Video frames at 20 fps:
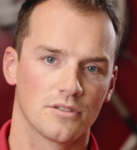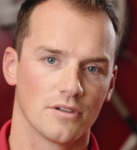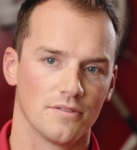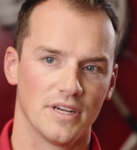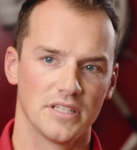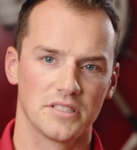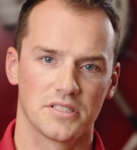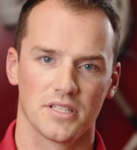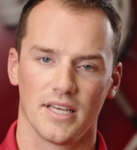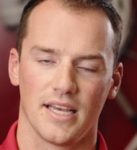
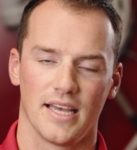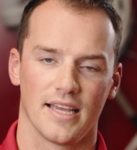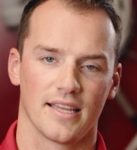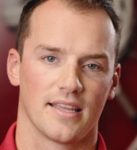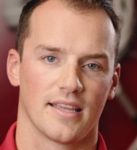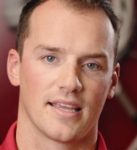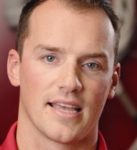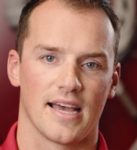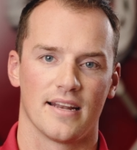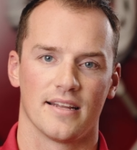eventually I
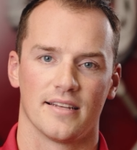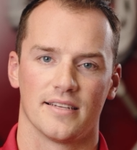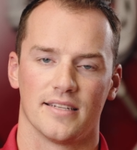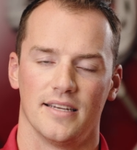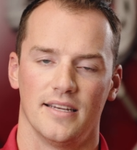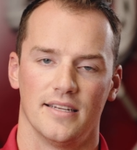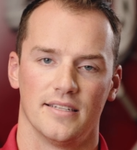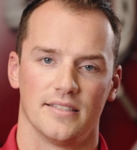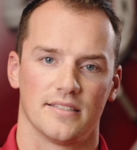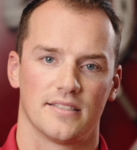got
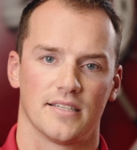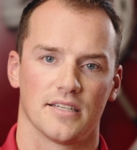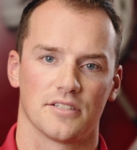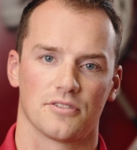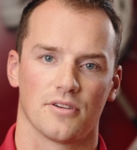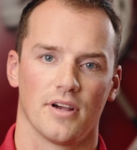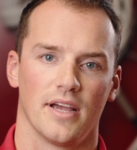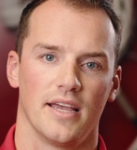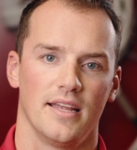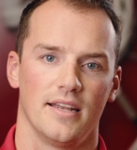into
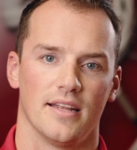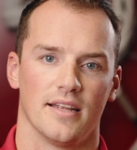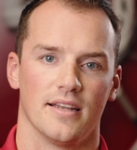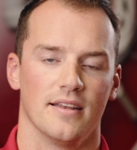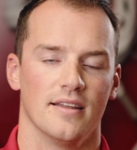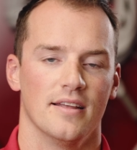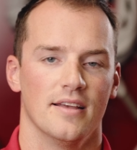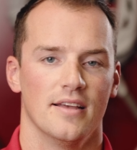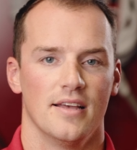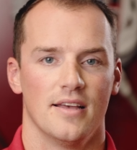sixth grade,
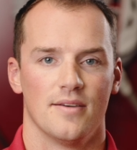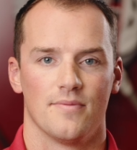and